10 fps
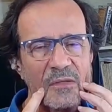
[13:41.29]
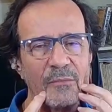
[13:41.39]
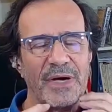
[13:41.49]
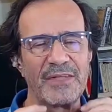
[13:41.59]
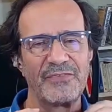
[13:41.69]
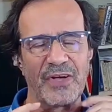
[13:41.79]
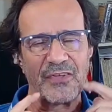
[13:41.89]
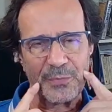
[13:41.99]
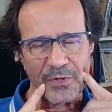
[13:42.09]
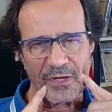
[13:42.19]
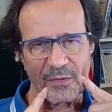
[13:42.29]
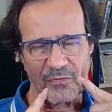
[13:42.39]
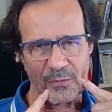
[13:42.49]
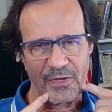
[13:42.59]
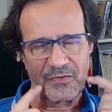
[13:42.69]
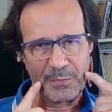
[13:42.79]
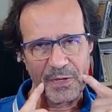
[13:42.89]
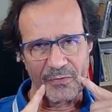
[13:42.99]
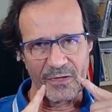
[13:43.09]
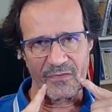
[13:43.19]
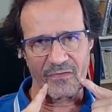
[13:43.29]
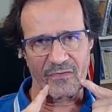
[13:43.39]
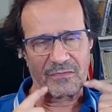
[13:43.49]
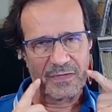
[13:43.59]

bad judgment comes from experience,